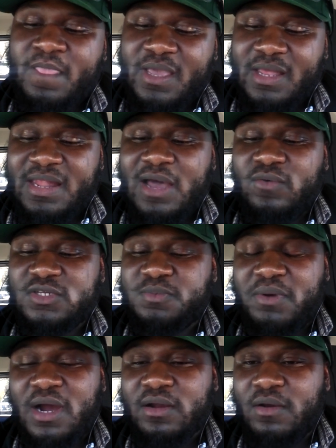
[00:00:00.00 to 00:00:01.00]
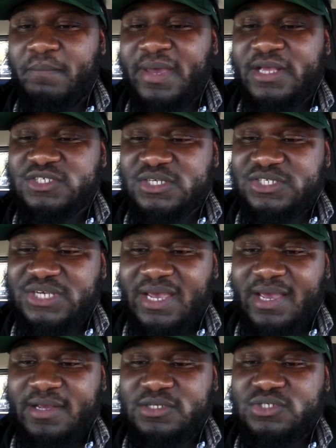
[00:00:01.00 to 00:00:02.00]
and that will spark a major
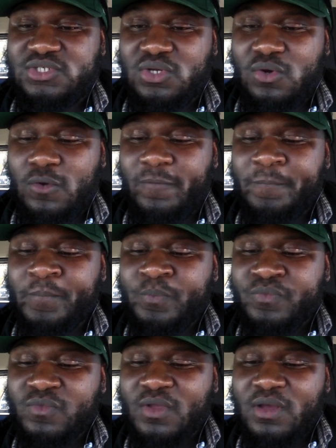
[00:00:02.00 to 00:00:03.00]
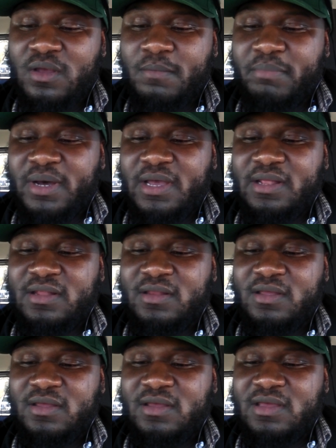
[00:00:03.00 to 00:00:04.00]
change. So, but
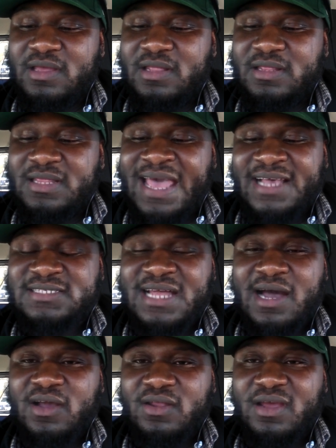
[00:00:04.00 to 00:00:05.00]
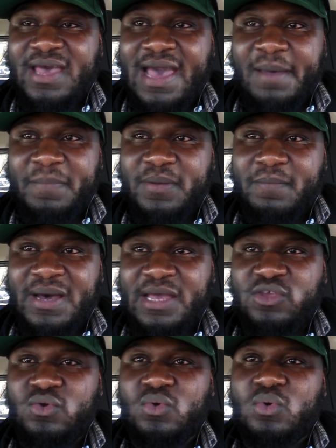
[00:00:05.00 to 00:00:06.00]
that's not going to happen by
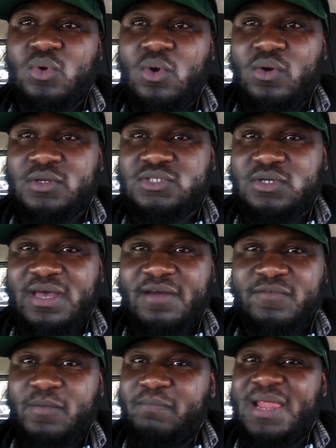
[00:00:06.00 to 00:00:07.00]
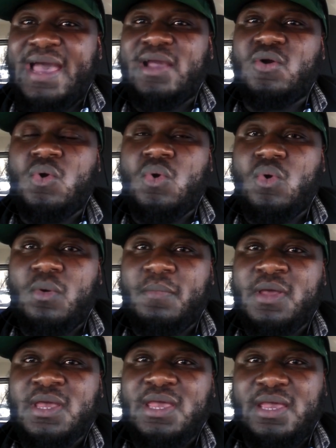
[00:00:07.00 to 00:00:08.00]
you going to every black home
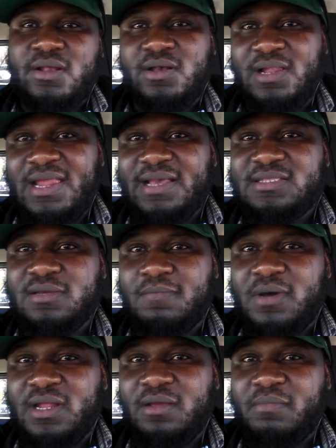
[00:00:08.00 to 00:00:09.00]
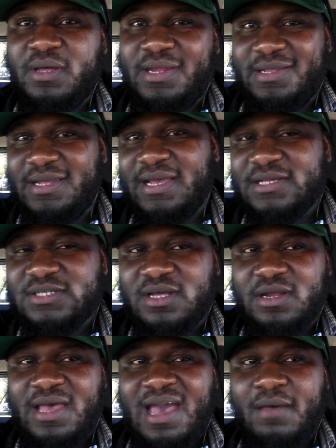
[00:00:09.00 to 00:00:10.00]
and collecting money, but it is
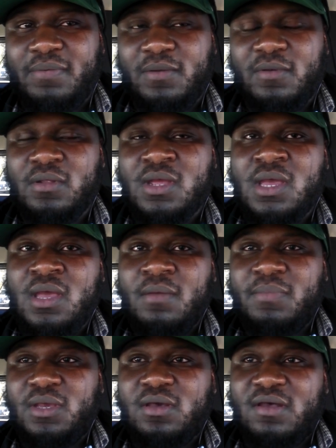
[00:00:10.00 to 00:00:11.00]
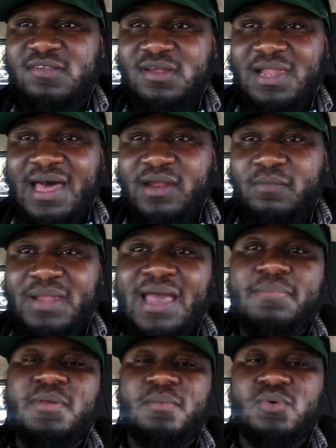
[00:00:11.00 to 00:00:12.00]
going to happen because a lot of
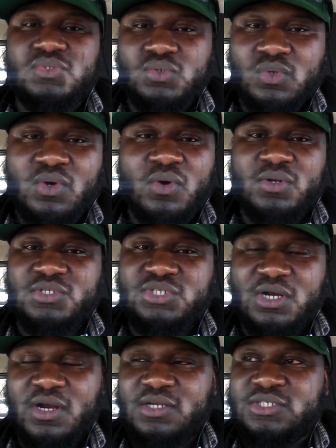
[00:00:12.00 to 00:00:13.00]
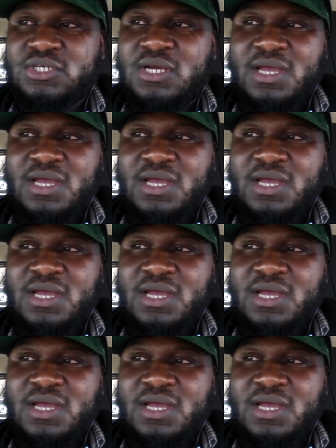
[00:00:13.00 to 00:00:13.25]
black people do go to church,